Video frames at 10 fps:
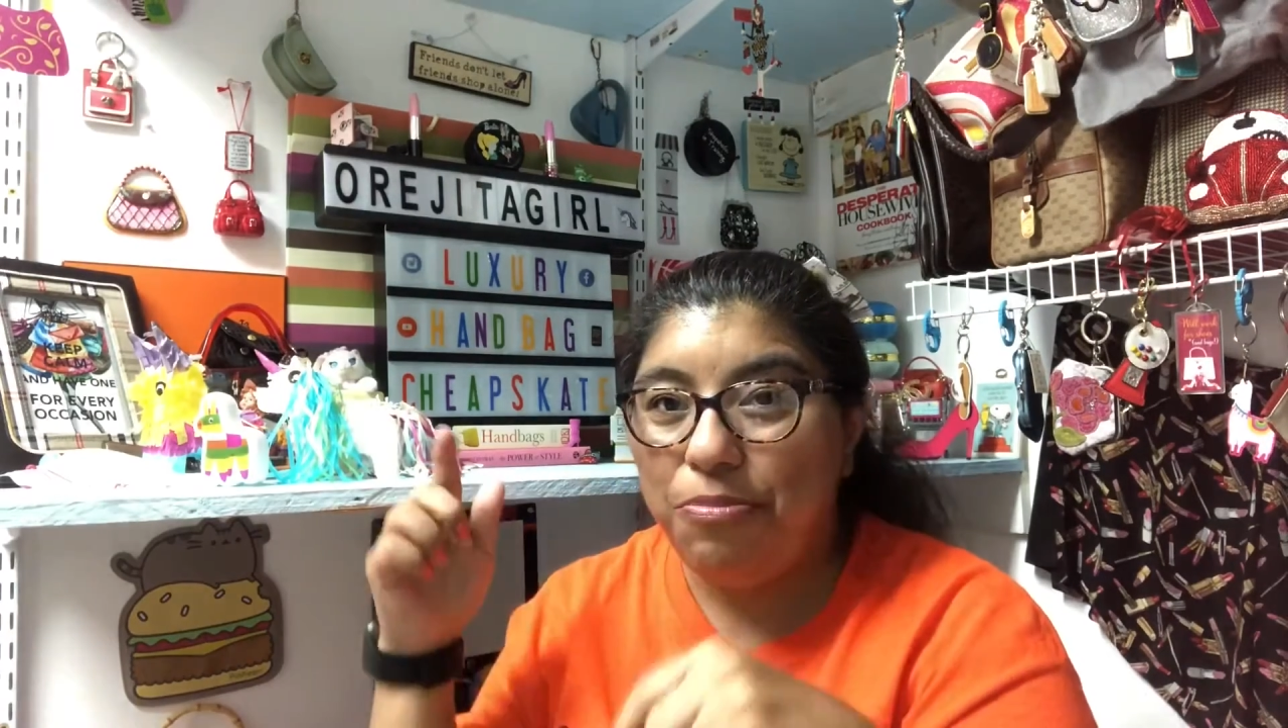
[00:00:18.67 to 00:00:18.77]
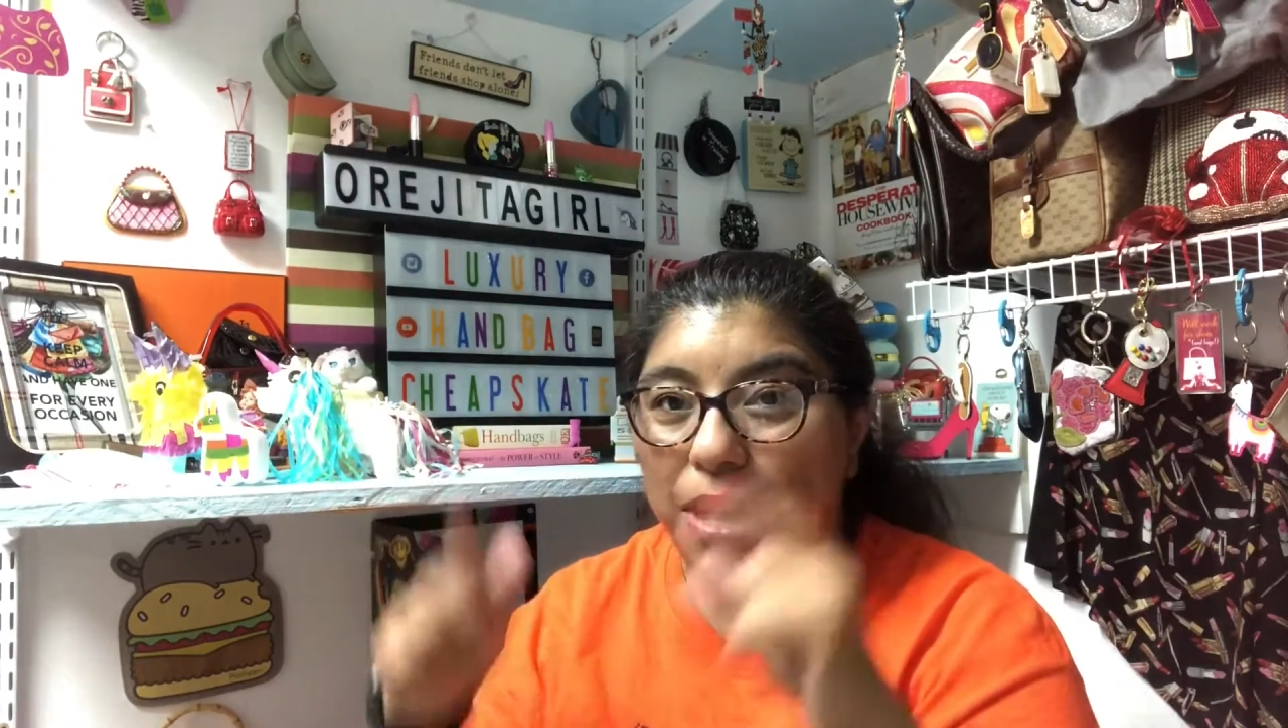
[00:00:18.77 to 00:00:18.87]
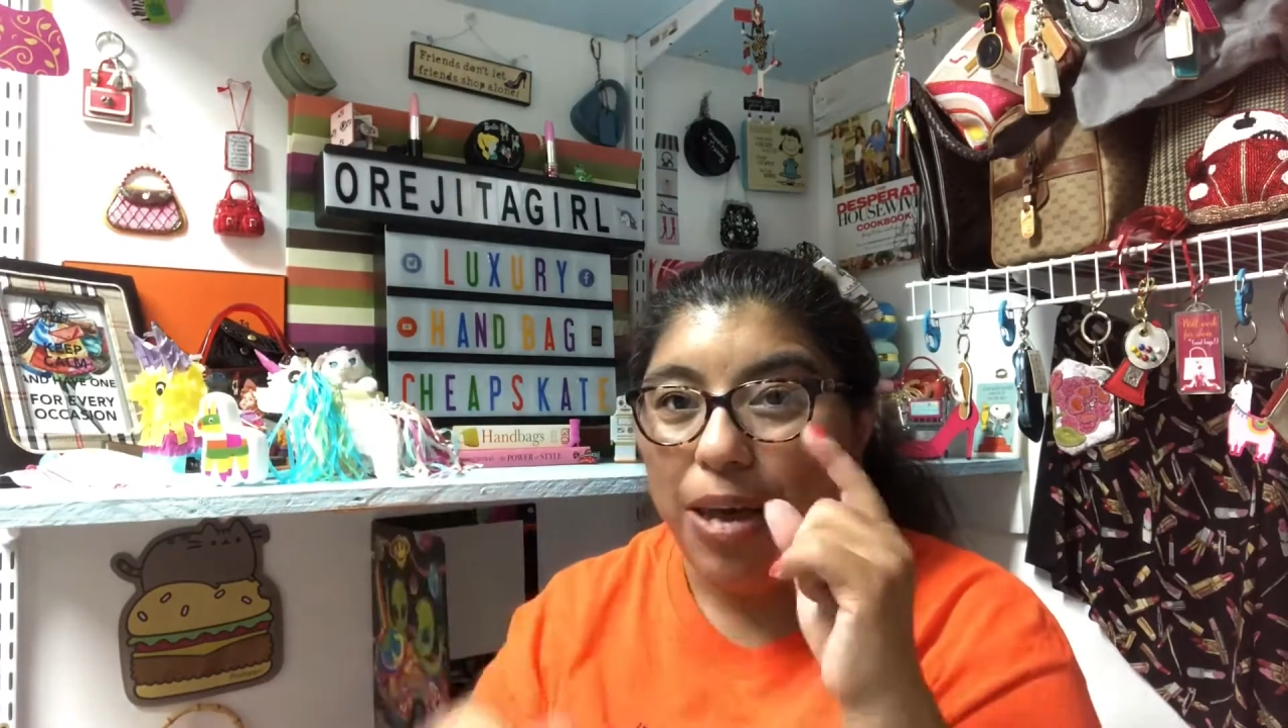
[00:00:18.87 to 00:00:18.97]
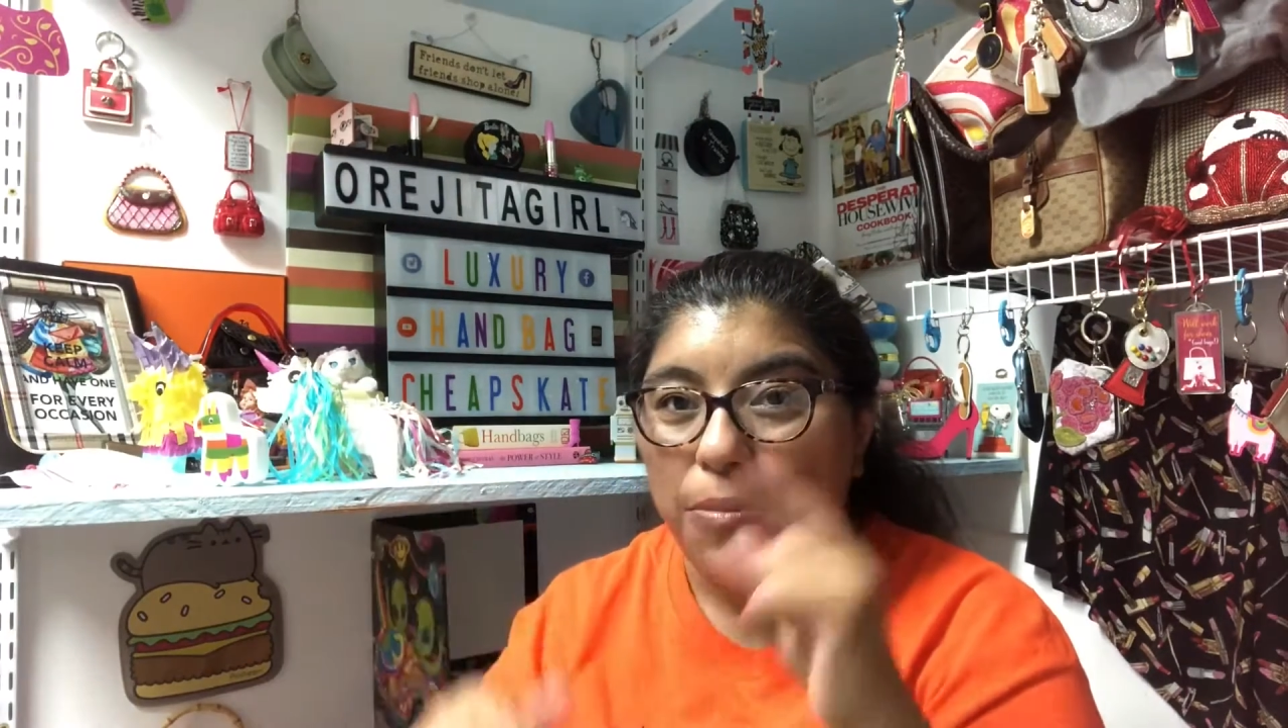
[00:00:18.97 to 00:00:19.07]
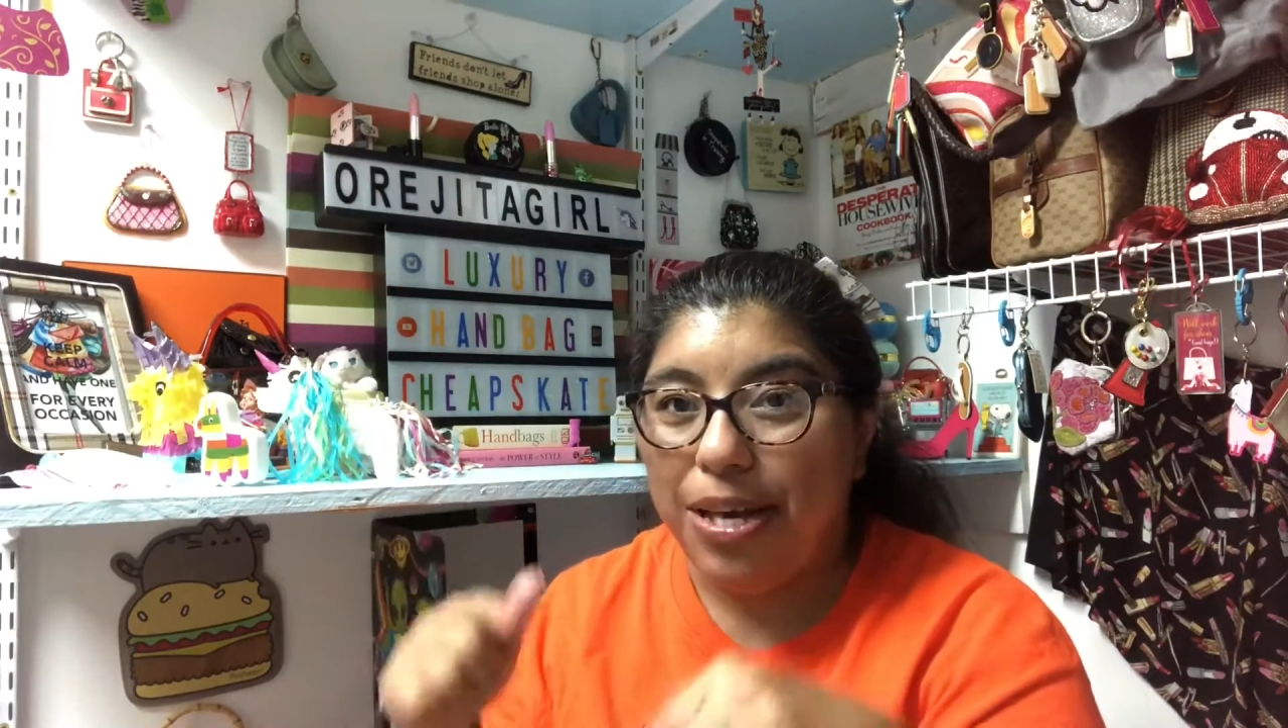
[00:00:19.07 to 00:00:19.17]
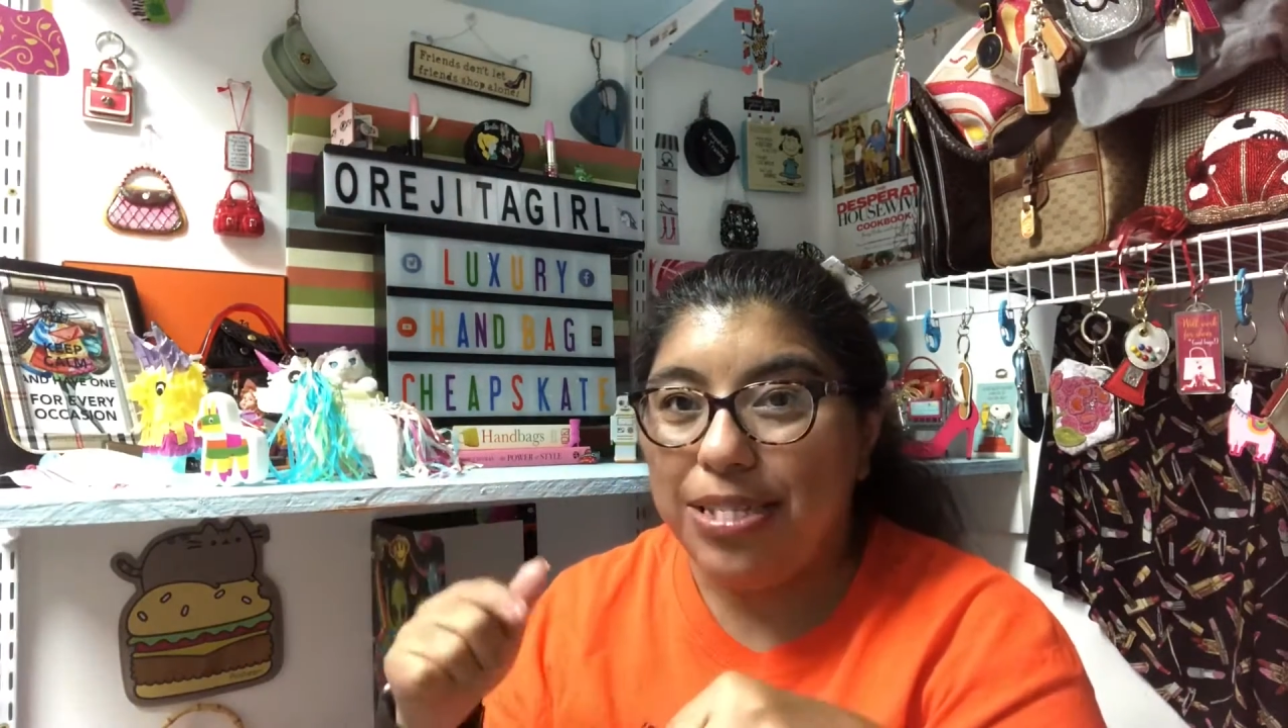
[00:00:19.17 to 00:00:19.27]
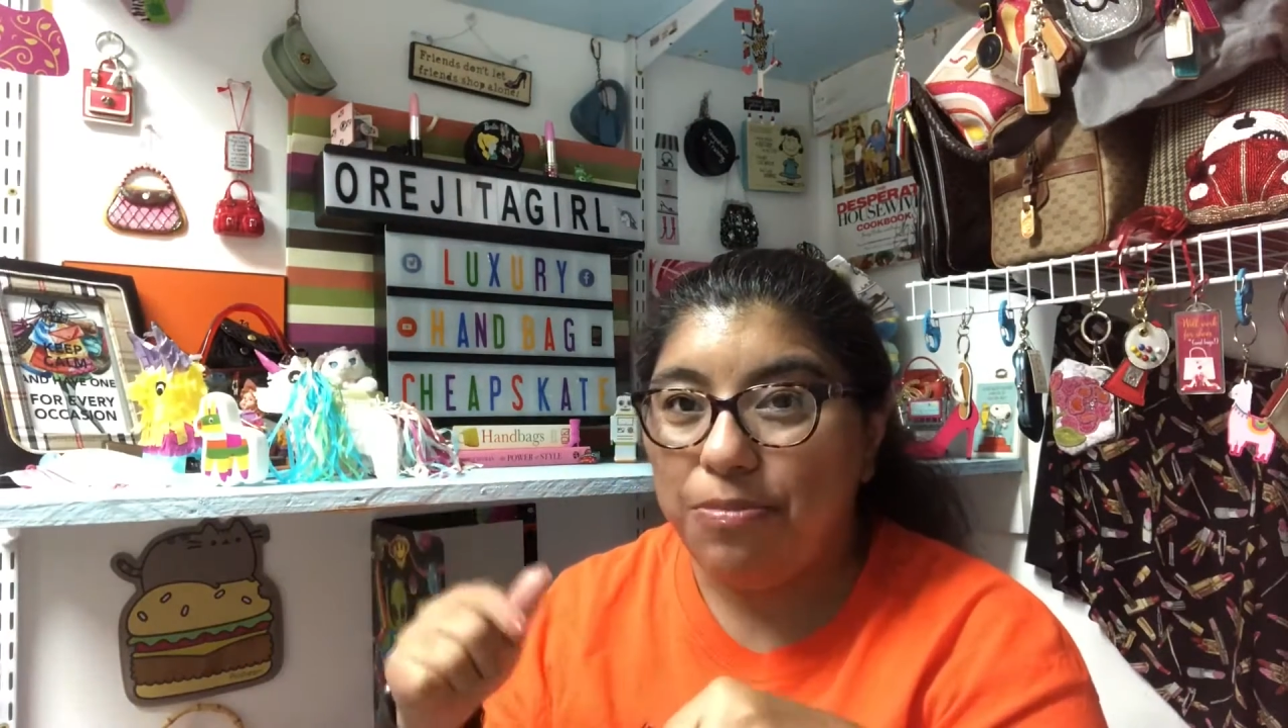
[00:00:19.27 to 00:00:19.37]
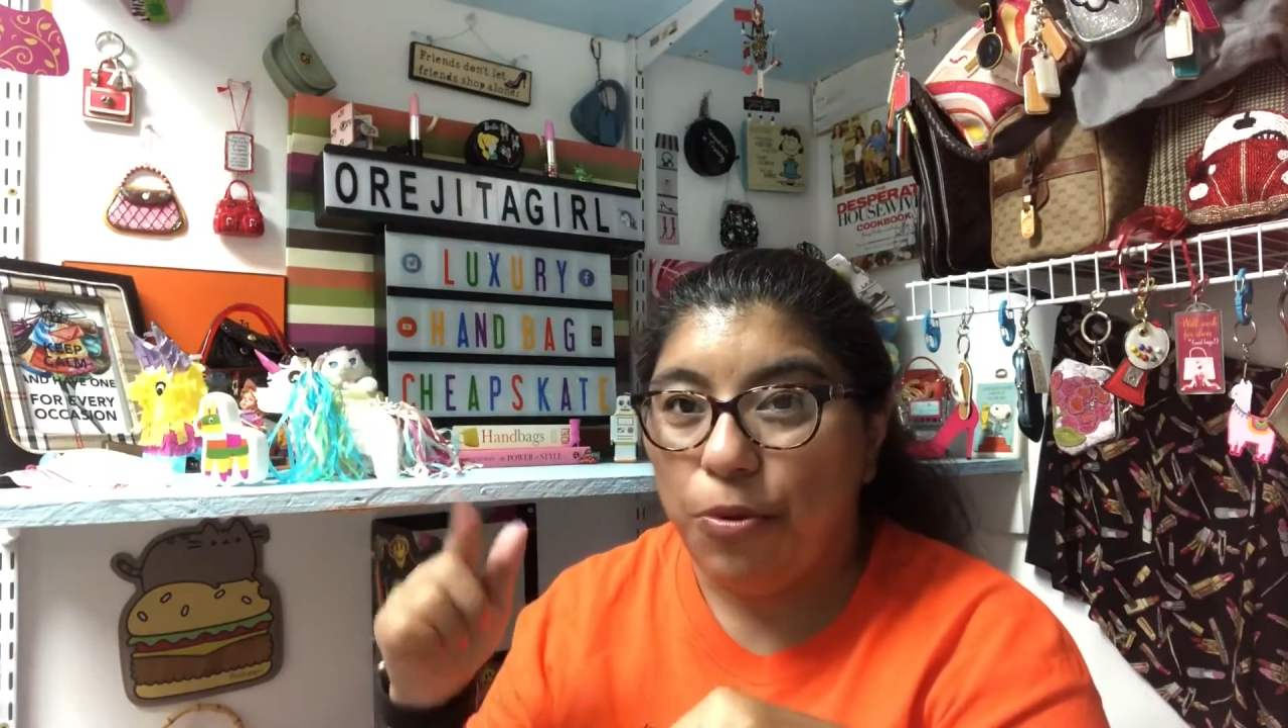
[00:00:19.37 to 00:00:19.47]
name is